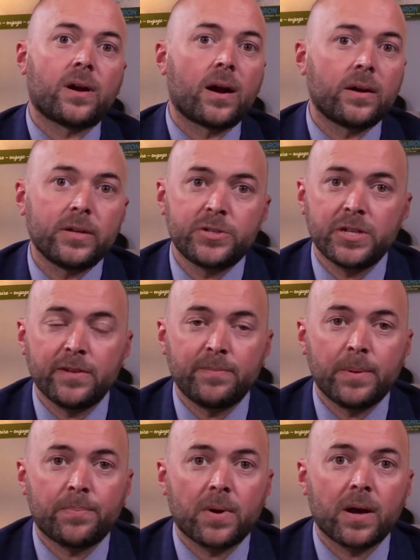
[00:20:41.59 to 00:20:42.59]
our
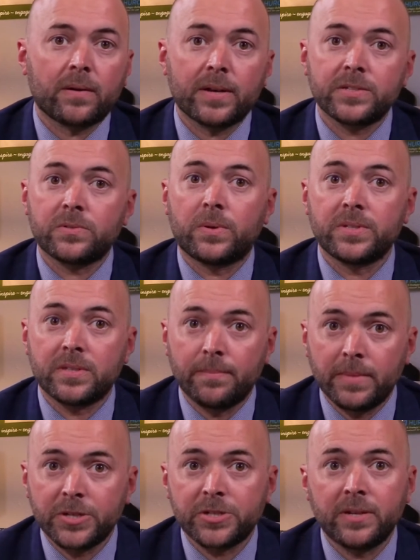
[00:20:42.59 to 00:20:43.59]
achievement progress towards the
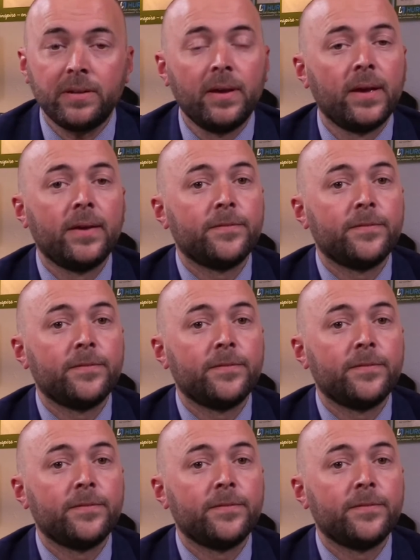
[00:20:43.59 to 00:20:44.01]
mission,